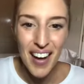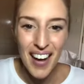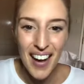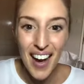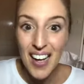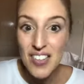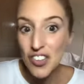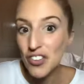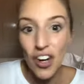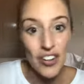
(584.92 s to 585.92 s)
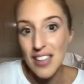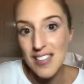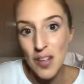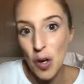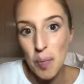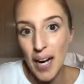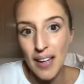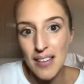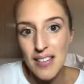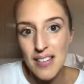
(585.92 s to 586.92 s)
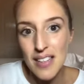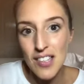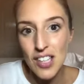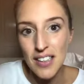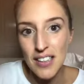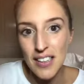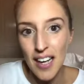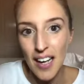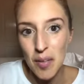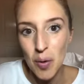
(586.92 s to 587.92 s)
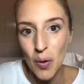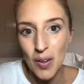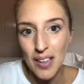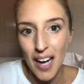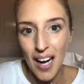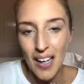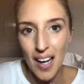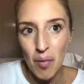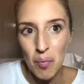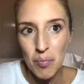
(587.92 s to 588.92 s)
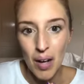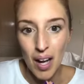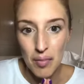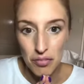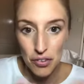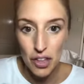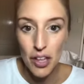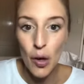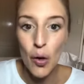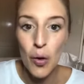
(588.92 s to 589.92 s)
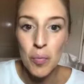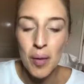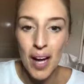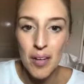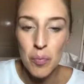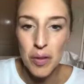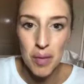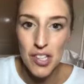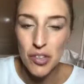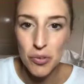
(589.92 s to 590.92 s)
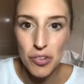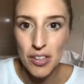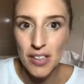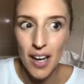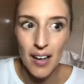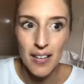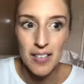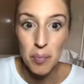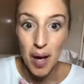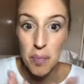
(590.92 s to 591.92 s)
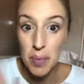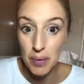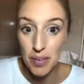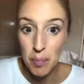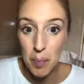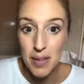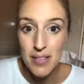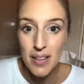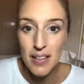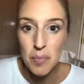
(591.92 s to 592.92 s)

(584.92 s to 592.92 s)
I do not need to go back to teaching anymore. I am fully at home. I am with my children and I'm building my business.